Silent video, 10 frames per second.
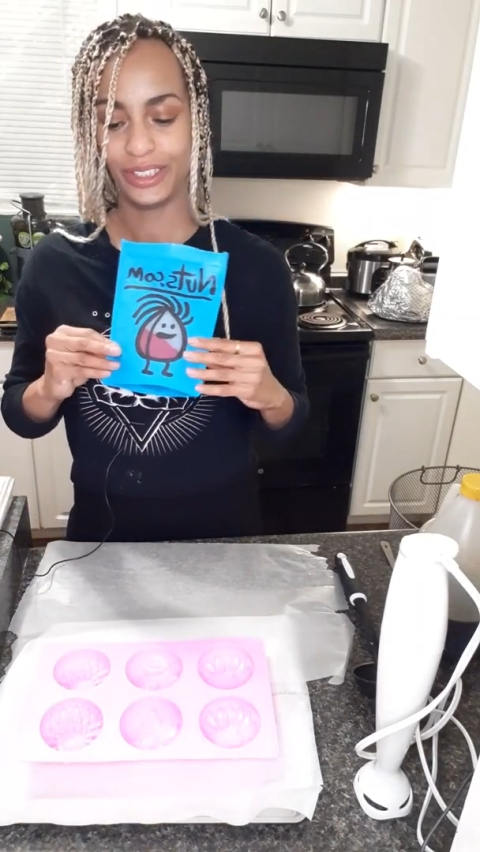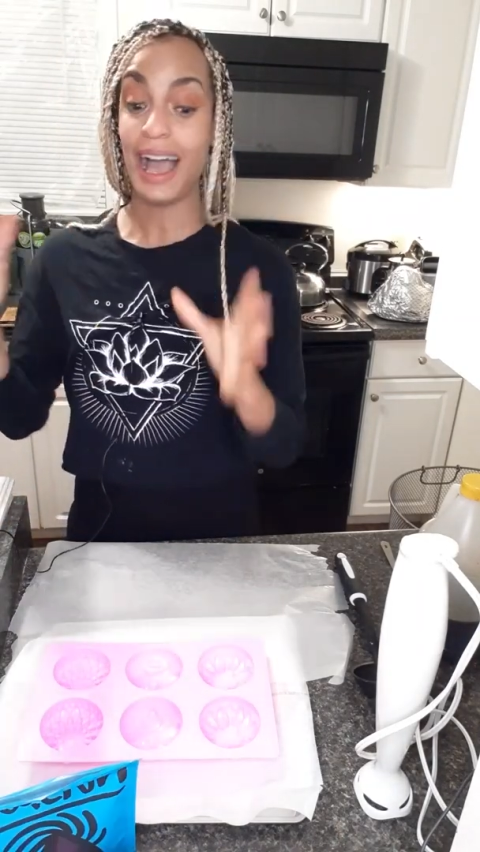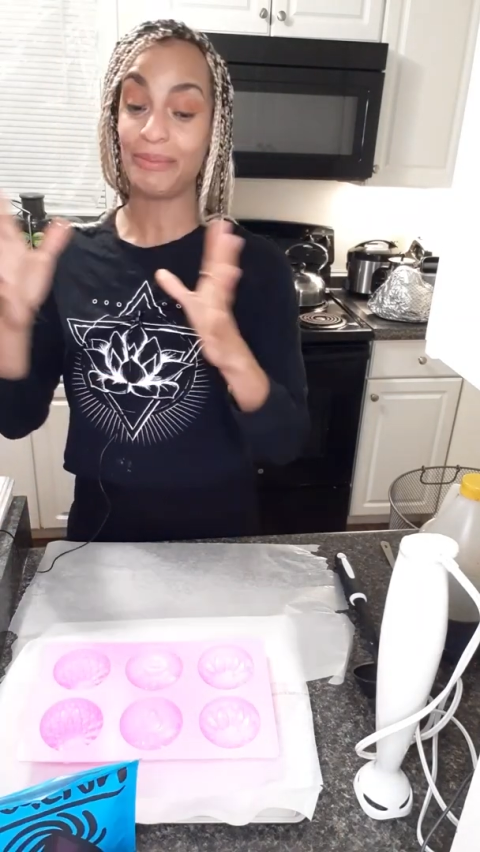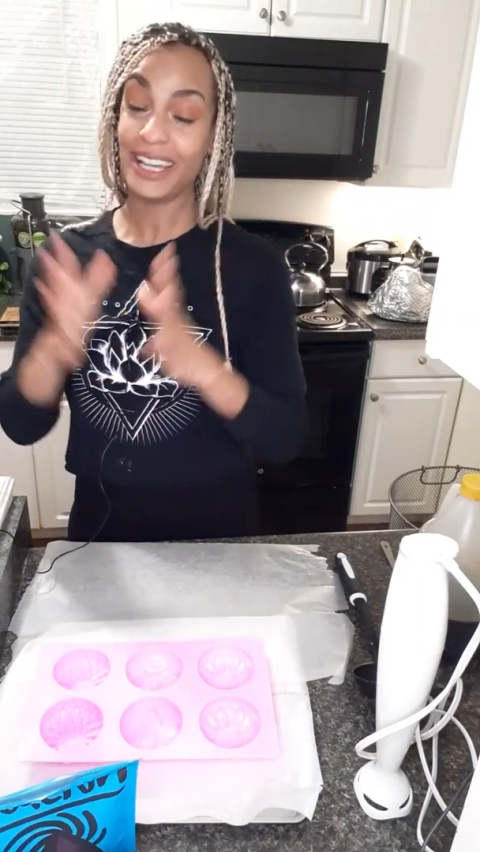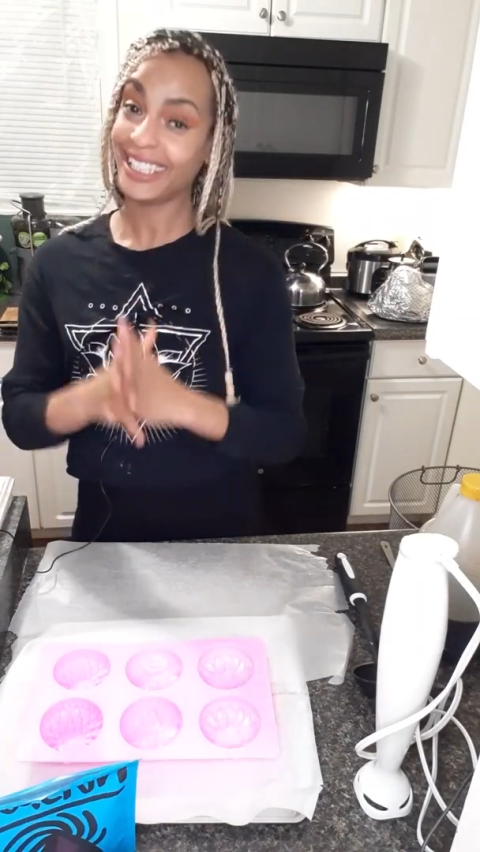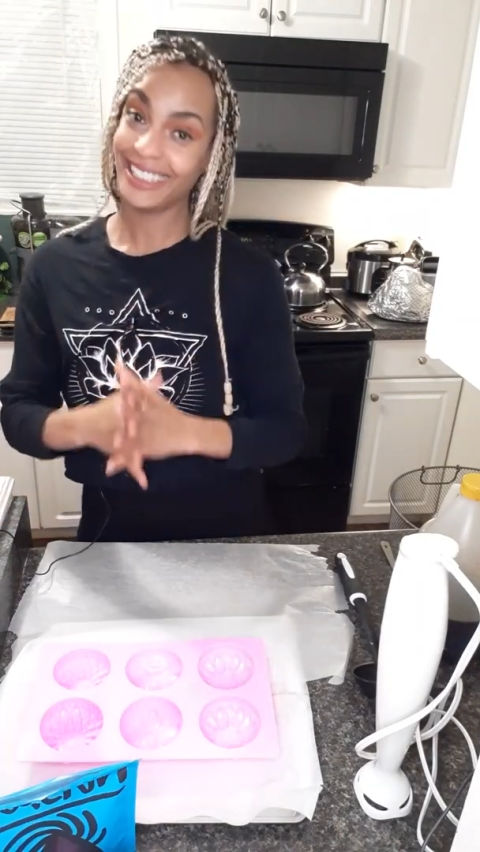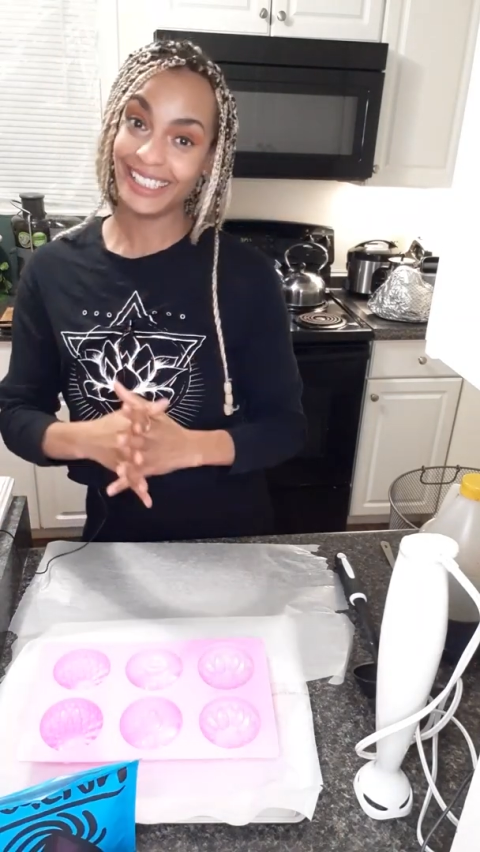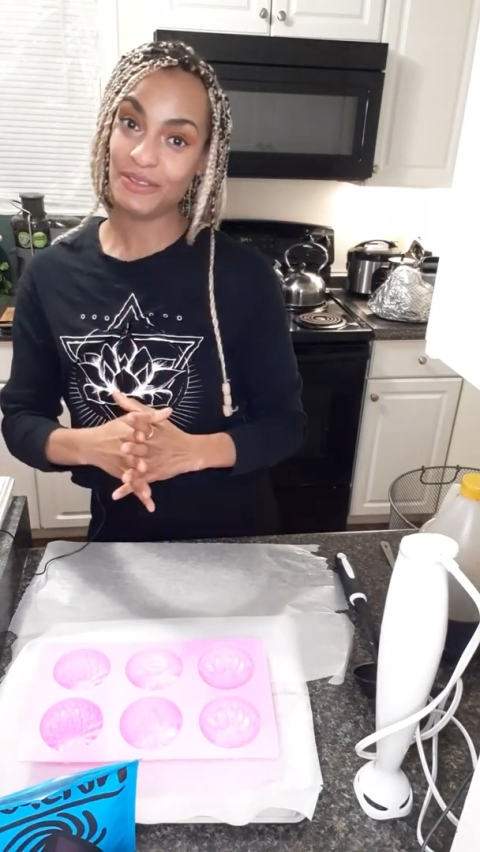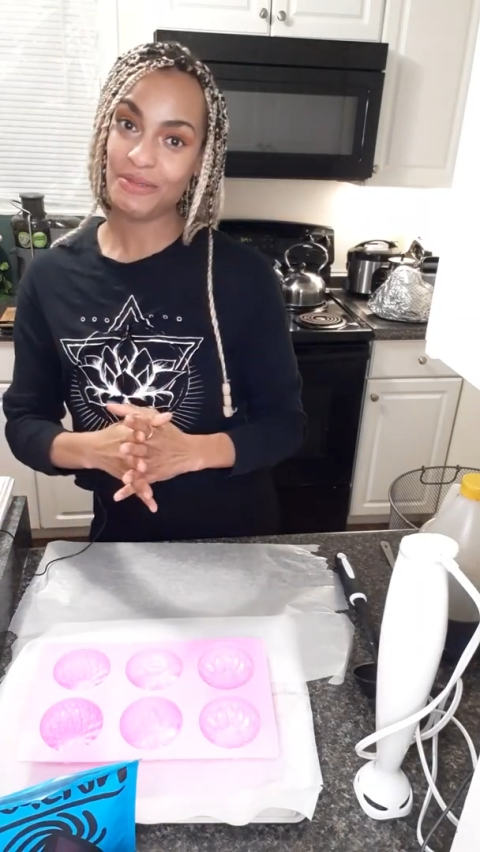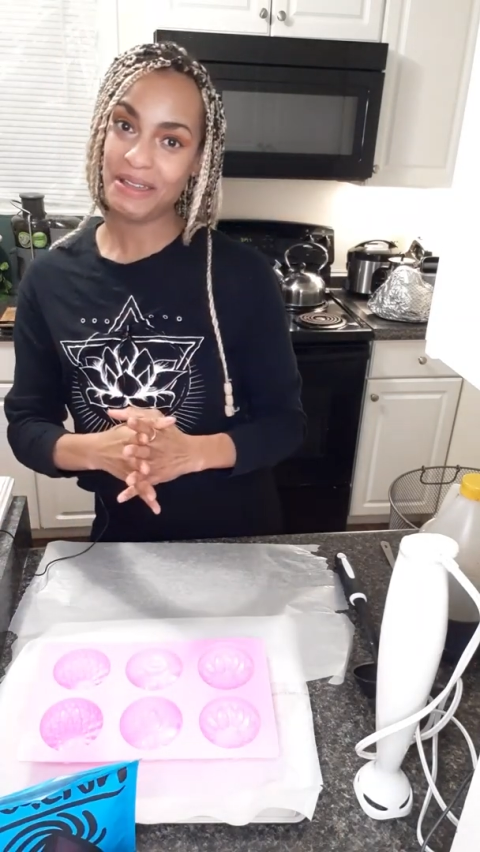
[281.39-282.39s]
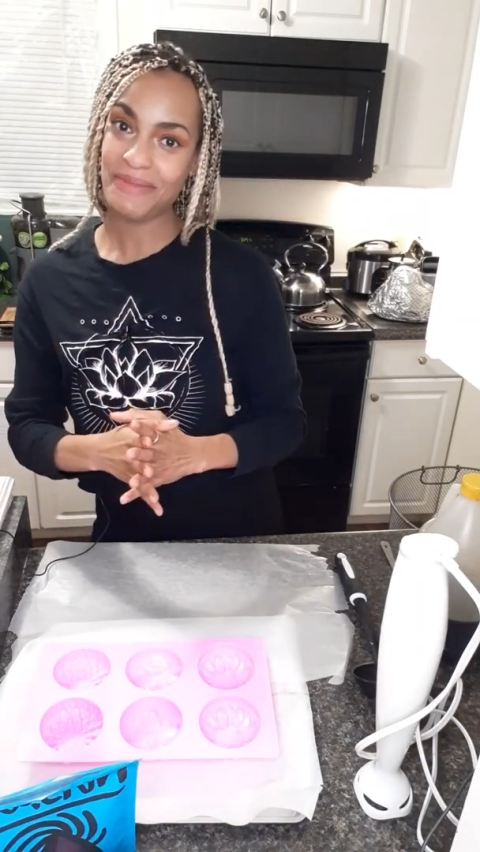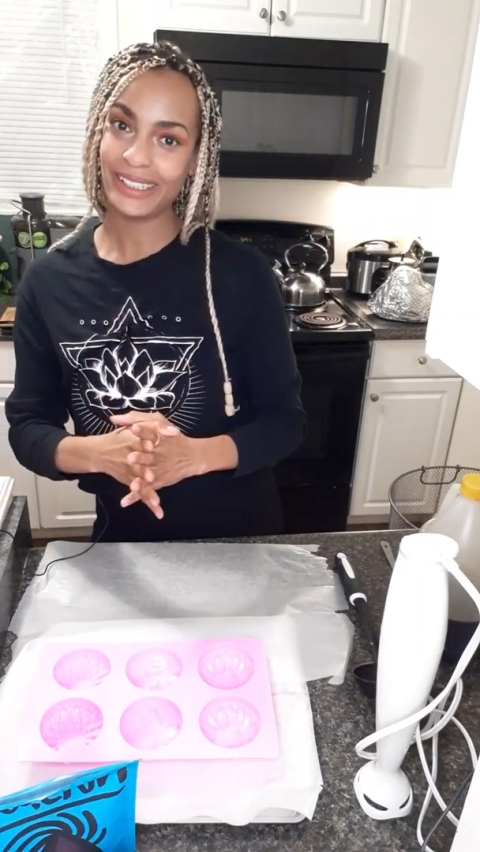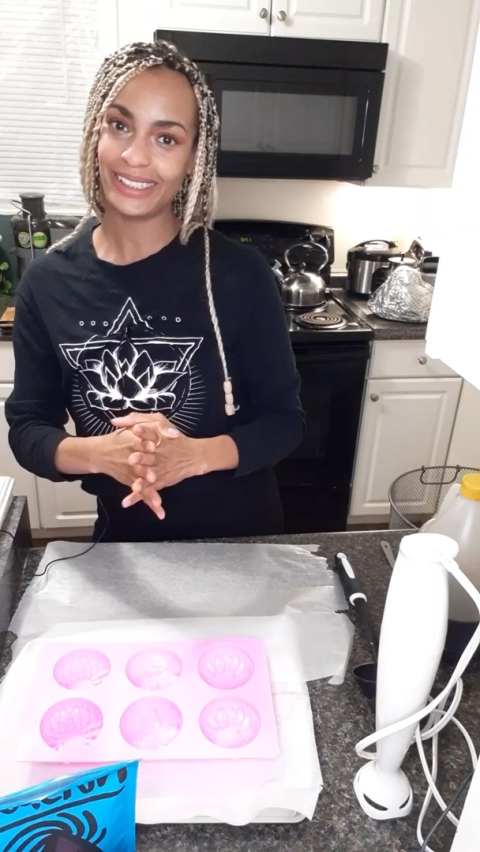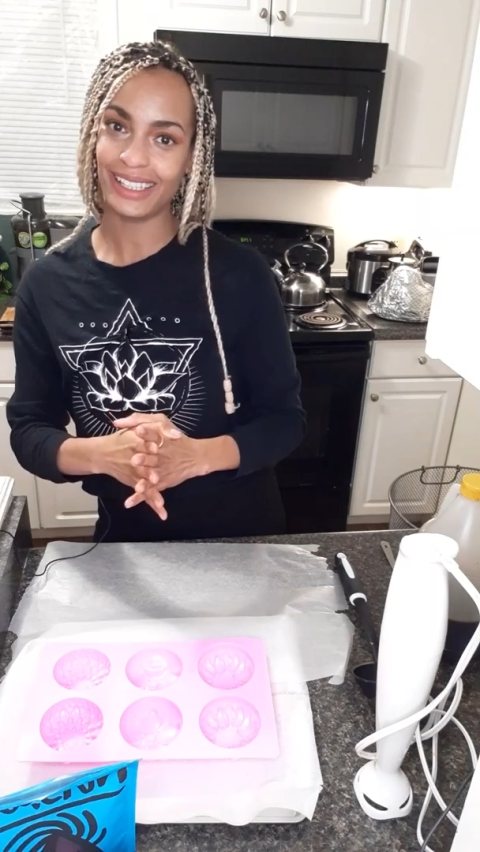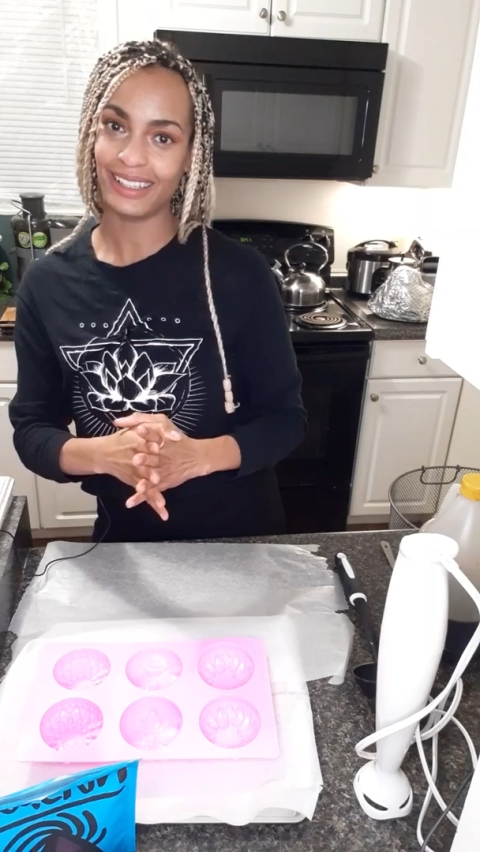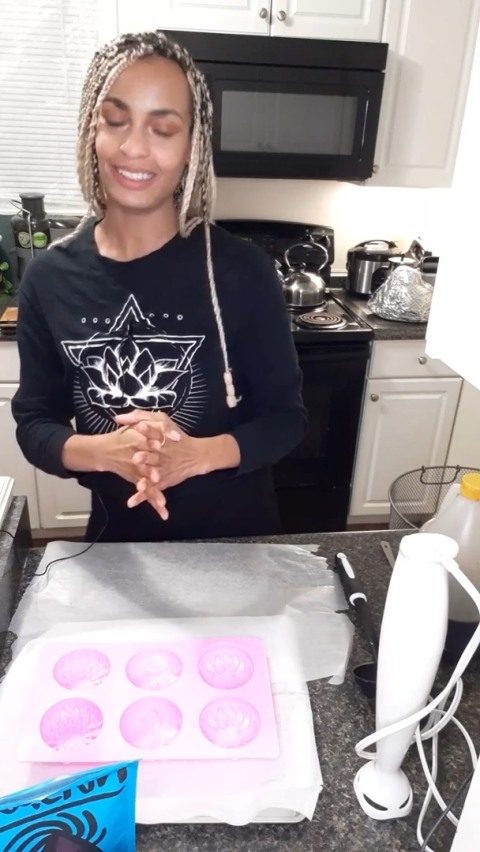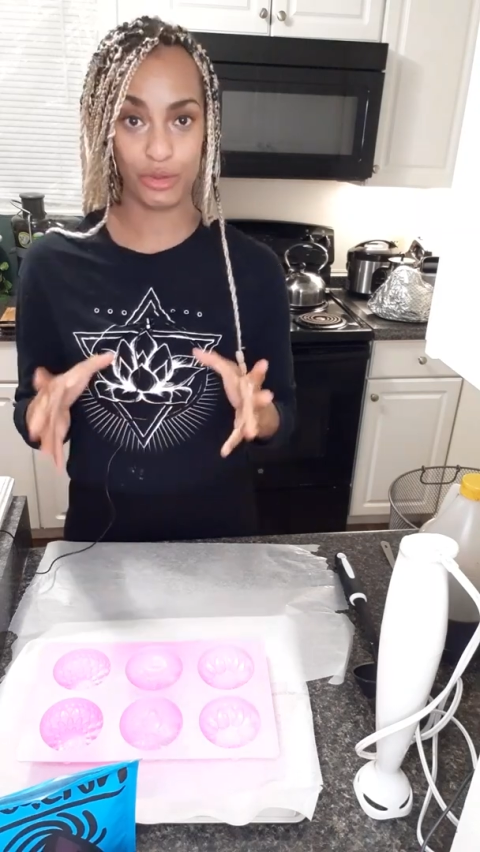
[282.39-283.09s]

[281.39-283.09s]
I'm not gonna give away my scent.